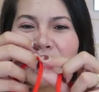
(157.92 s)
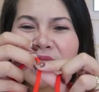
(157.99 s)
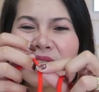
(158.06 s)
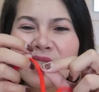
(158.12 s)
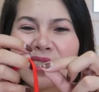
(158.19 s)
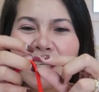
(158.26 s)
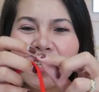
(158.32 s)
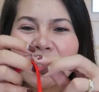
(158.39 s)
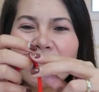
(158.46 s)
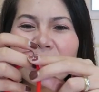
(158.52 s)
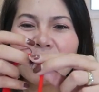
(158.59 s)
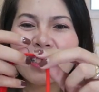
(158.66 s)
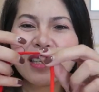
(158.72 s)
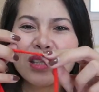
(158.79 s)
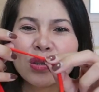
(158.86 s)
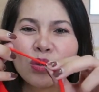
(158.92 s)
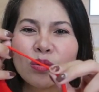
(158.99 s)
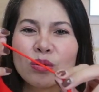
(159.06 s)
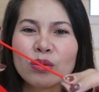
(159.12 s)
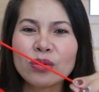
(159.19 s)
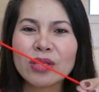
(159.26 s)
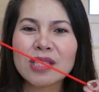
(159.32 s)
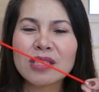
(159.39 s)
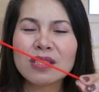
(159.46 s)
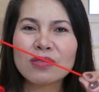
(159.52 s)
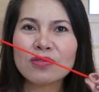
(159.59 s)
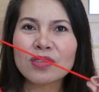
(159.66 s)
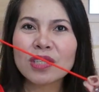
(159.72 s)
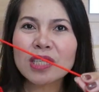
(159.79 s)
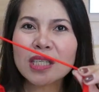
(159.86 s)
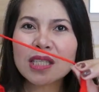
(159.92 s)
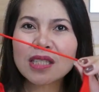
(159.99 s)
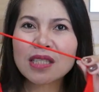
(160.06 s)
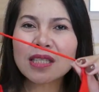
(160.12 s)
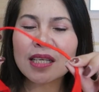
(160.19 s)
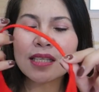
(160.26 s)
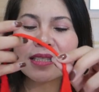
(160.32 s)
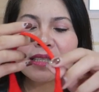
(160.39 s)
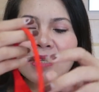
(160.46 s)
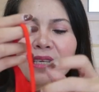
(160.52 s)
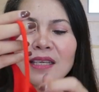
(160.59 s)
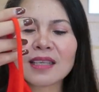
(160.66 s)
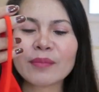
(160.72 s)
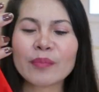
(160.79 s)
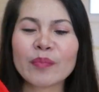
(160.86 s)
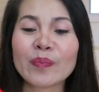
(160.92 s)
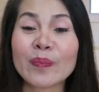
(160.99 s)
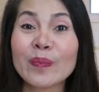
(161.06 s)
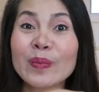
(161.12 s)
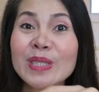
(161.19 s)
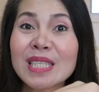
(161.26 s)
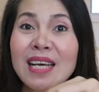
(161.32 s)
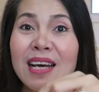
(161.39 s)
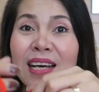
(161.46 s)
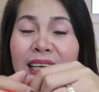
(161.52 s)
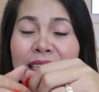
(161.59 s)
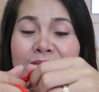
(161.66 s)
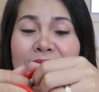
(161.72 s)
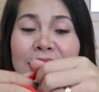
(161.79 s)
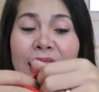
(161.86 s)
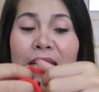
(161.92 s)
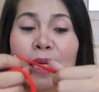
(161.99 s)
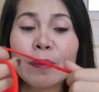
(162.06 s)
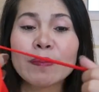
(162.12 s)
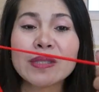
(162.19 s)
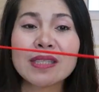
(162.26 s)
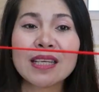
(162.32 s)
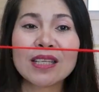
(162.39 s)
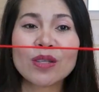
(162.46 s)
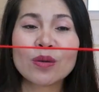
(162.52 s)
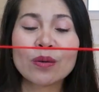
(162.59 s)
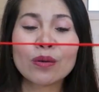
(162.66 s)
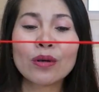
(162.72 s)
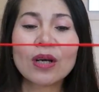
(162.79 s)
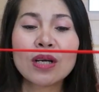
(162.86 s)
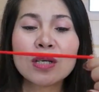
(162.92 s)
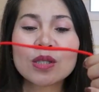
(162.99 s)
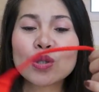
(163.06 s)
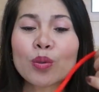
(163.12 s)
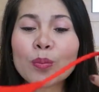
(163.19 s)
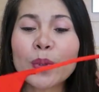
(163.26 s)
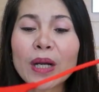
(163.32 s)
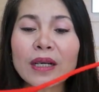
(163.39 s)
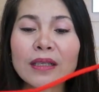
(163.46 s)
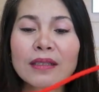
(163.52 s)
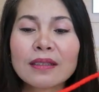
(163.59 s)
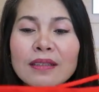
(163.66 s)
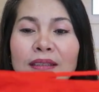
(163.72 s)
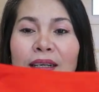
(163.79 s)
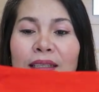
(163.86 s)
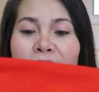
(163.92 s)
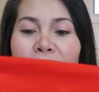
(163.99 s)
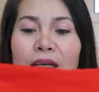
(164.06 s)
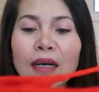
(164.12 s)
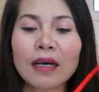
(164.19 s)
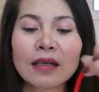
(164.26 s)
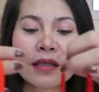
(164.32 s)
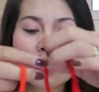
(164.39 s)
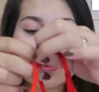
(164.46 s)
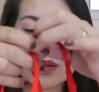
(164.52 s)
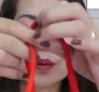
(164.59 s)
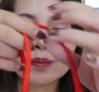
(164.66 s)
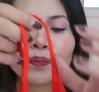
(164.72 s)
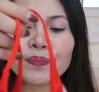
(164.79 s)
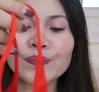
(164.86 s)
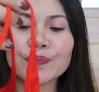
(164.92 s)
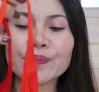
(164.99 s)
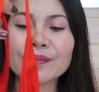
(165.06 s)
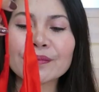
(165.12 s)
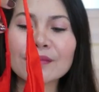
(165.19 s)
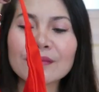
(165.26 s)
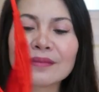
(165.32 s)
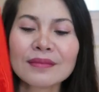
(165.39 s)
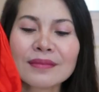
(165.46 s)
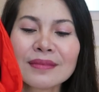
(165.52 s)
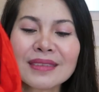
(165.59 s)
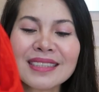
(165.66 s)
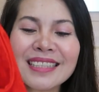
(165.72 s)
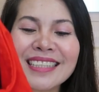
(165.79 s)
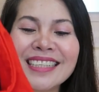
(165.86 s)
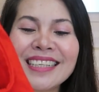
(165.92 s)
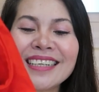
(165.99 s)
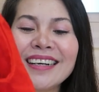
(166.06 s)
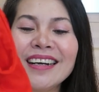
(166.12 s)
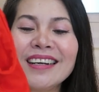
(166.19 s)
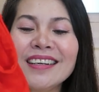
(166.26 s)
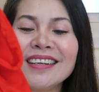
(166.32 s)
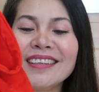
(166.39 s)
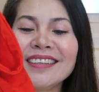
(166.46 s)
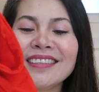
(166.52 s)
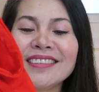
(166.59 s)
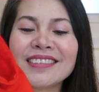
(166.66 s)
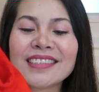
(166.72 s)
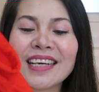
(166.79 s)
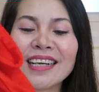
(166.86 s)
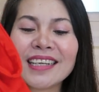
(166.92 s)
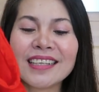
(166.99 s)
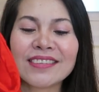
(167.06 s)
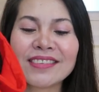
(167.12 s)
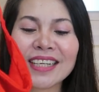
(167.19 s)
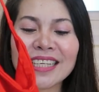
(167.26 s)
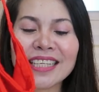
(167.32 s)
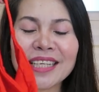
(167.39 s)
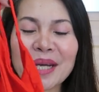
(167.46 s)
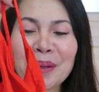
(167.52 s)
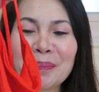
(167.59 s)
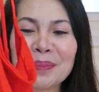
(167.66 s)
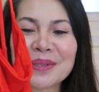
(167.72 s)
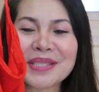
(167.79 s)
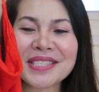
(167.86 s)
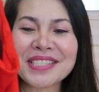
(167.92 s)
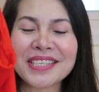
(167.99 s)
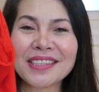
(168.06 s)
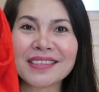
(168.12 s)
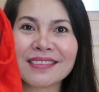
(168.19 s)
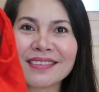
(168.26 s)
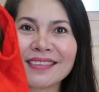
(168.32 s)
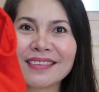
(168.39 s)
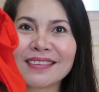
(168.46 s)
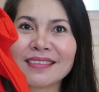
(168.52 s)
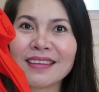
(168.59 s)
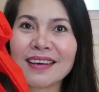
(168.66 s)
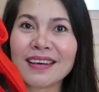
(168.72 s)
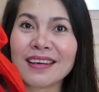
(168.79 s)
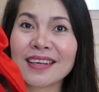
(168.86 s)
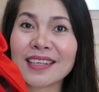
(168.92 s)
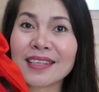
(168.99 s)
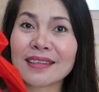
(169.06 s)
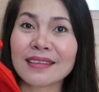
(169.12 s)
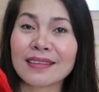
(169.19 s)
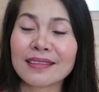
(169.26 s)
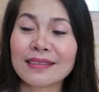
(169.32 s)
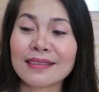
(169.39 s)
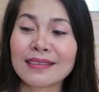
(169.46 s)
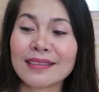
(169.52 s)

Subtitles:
string niya dito is very sexy sa hips ninyo. Sobrang ganda. So I really appreciate na